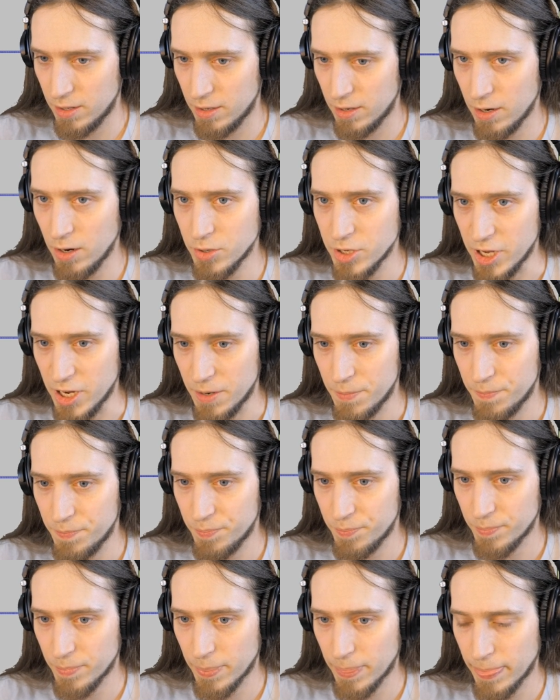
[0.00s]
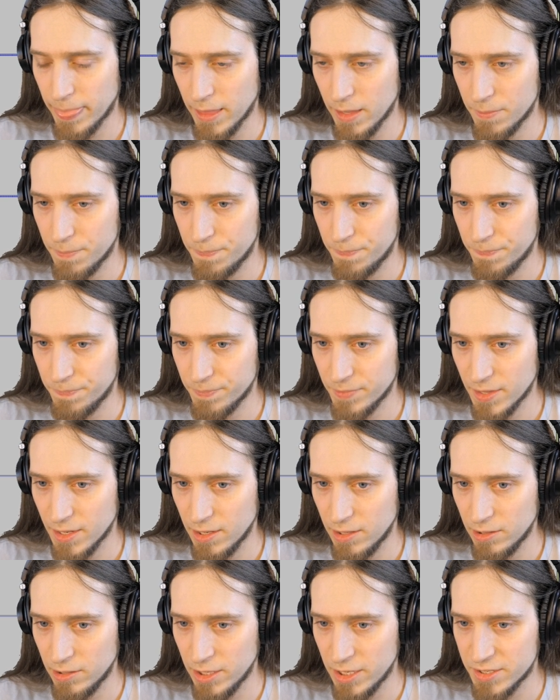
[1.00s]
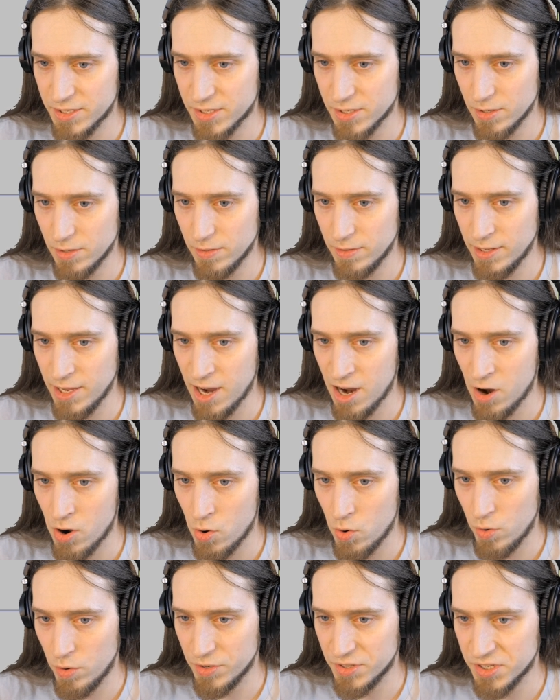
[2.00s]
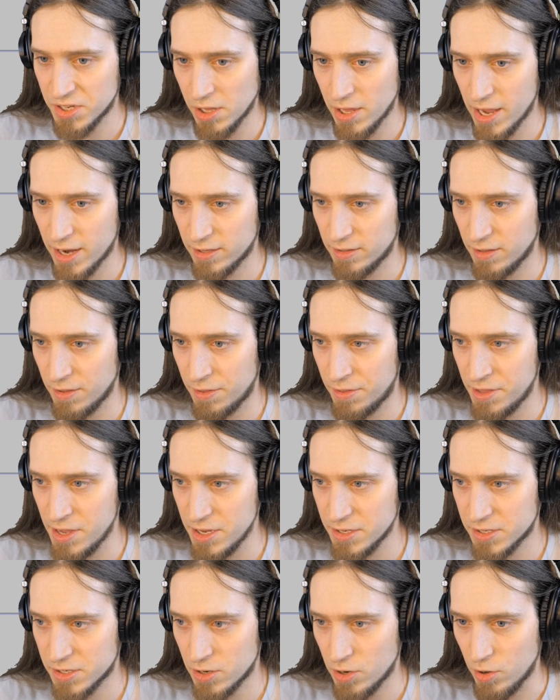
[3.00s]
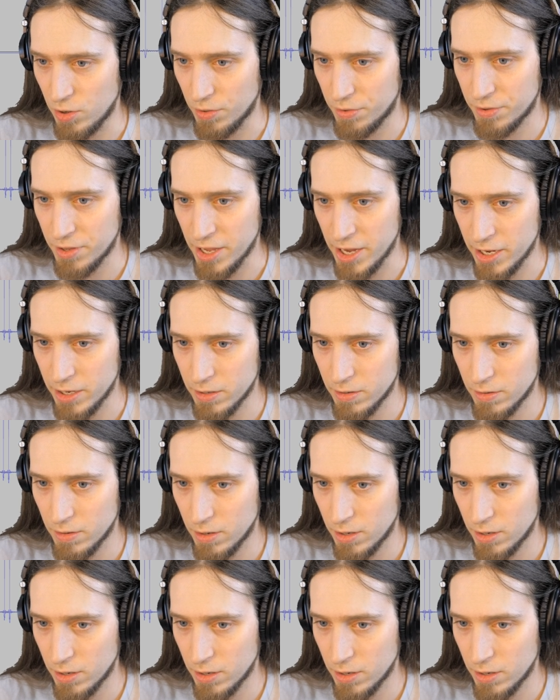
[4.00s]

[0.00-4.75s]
Okay. Let's now select this whole thing